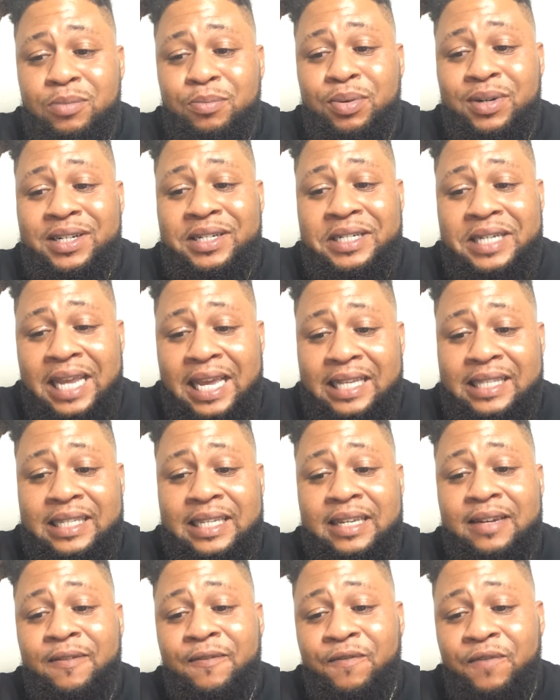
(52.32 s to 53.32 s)

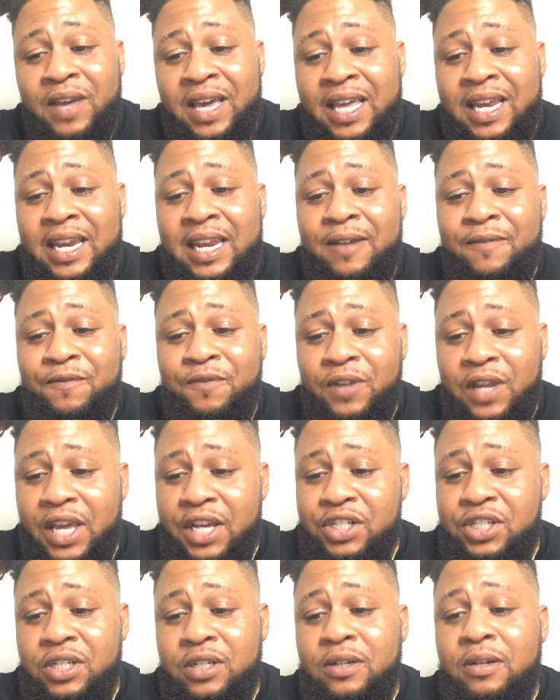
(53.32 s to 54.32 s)
predicted Fed
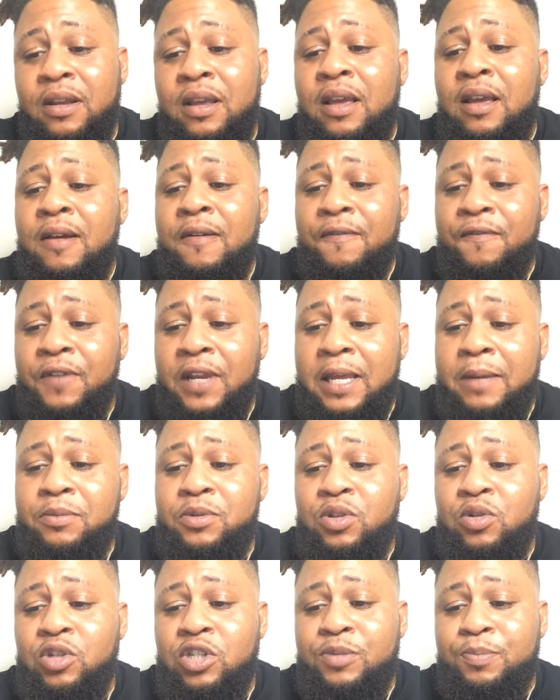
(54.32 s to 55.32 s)
inflation
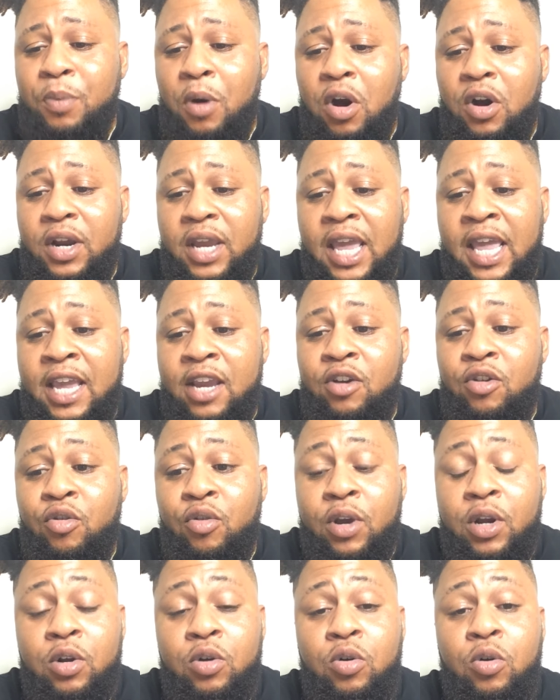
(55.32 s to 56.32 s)
flipped to spark a
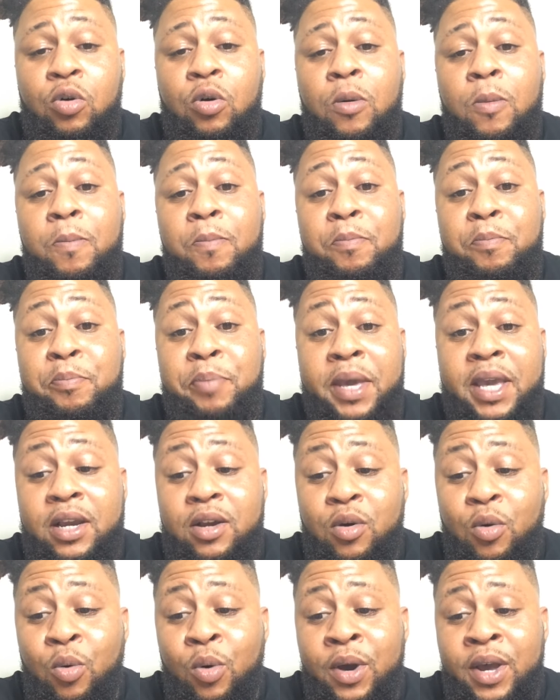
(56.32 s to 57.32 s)
critical
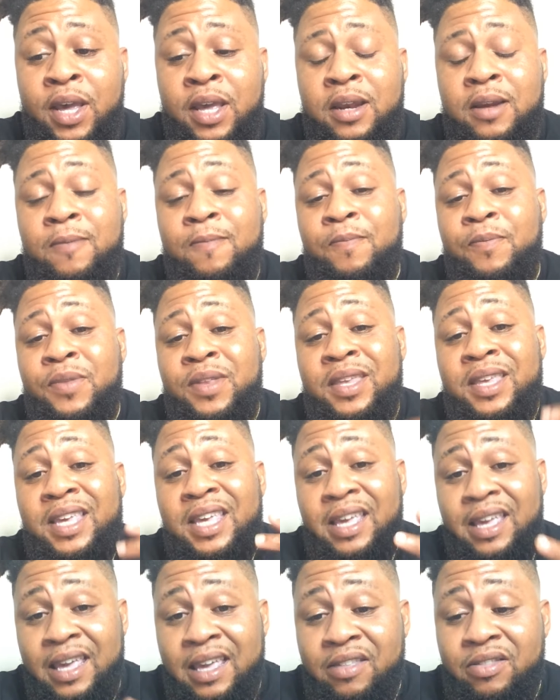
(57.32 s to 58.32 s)
Bitcoin,
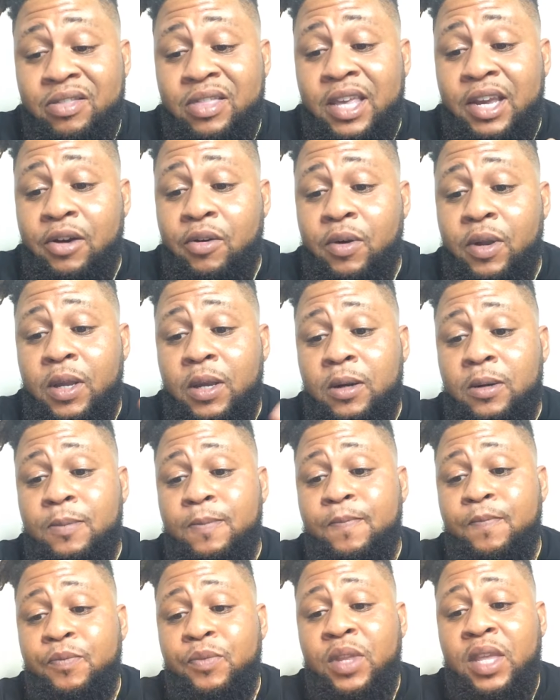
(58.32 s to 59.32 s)

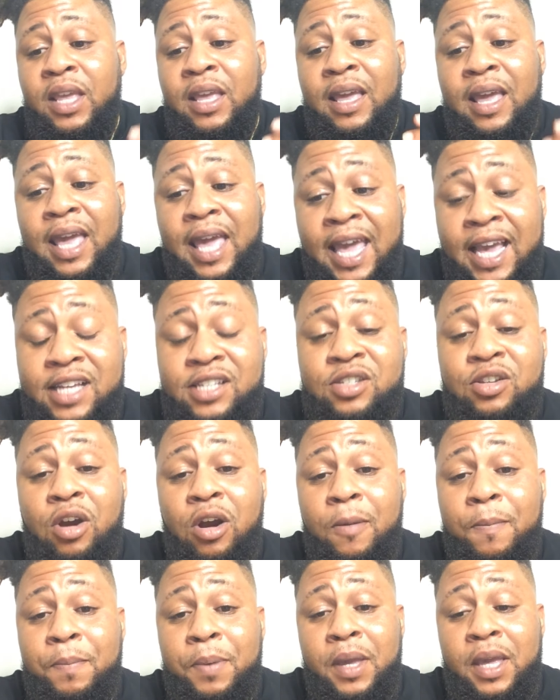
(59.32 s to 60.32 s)
Ethereum,
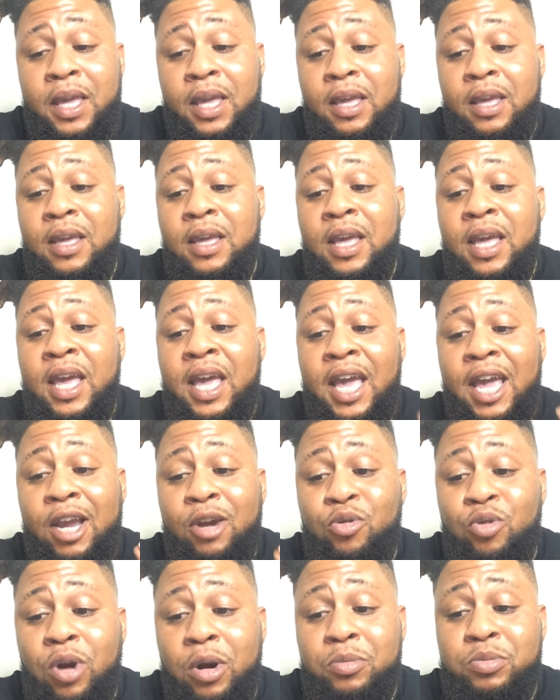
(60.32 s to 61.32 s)
XRP,
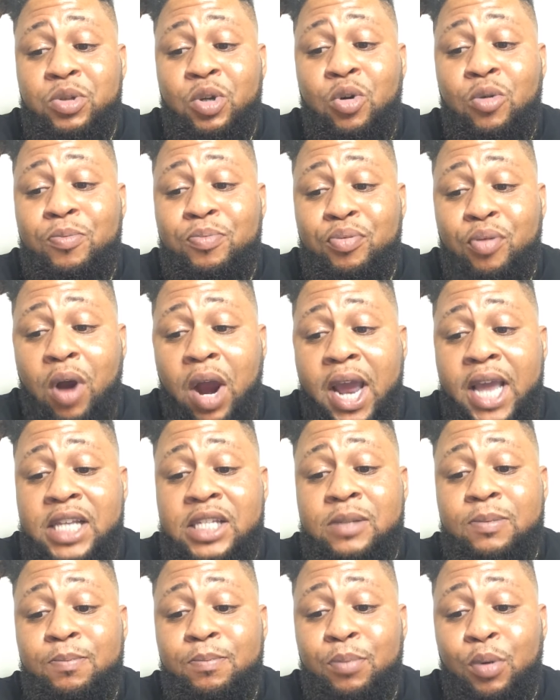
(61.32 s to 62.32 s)
and crypto
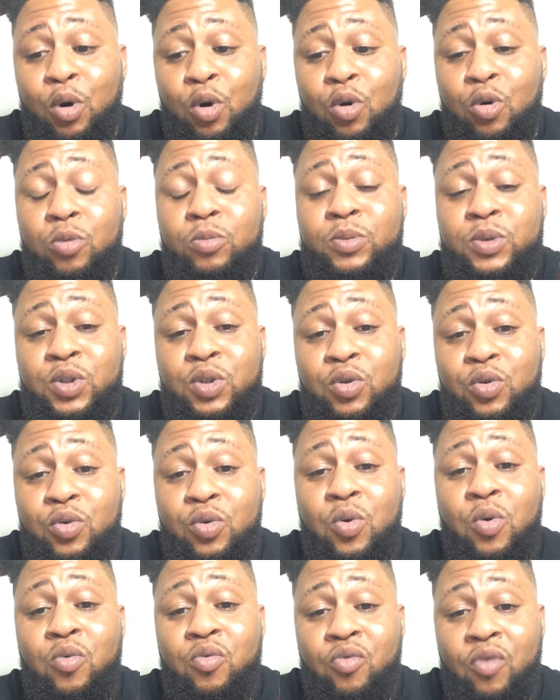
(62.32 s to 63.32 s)
price boom
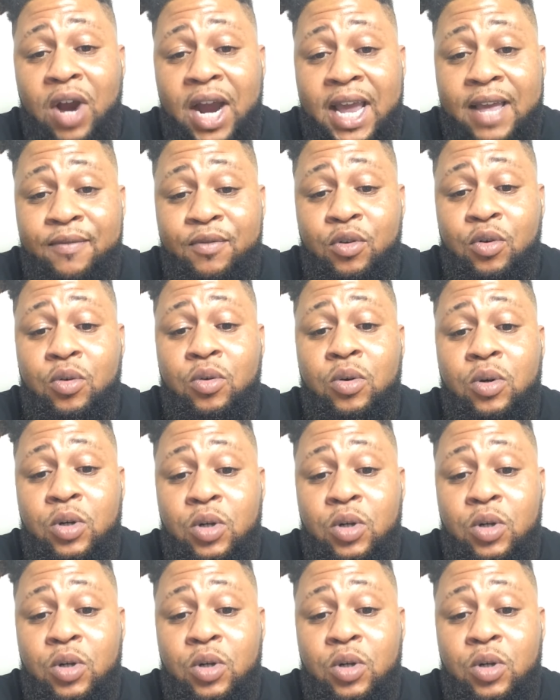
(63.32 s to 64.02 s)
to rival